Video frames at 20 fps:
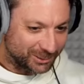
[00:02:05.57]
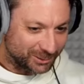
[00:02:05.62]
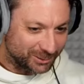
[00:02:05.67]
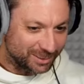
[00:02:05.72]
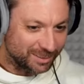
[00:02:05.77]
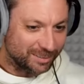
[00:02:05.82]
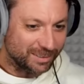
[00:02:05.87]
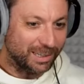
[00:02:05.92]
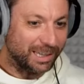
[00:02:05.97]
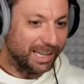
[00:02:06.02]

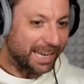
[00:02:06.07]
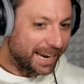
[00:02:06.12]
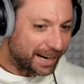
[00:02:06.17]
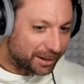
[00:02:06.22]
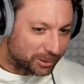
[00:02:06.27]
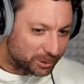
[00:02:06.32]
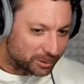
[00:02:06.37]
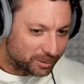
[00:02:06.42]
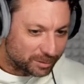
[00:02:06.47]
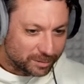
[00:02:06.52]
this
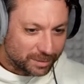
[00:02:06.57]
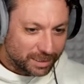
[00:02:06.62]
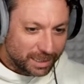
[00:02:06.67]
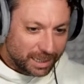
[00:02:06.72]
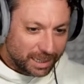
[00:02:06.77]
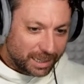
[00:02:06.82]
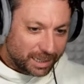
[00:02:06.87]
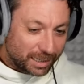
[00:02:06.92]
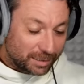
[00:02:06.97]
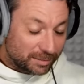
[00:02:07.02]
hilarious
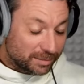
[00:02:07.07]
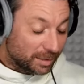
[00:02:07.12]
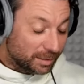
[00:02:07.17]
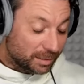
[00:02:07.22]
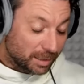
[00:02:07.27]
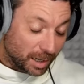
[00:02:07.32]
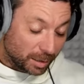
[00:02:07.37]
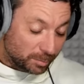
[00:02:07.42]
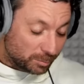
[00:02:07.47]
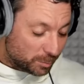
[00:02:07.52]
and
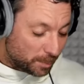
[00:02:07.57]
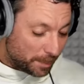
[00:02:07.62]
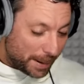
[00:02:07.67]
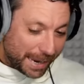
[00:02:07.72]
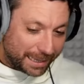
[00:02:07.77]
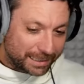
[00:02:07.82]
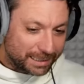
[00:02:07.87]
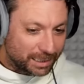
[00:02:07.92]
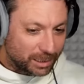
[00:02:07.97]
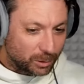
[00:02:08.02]
sometimes
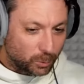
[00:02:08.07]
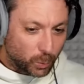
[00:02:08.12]
maddening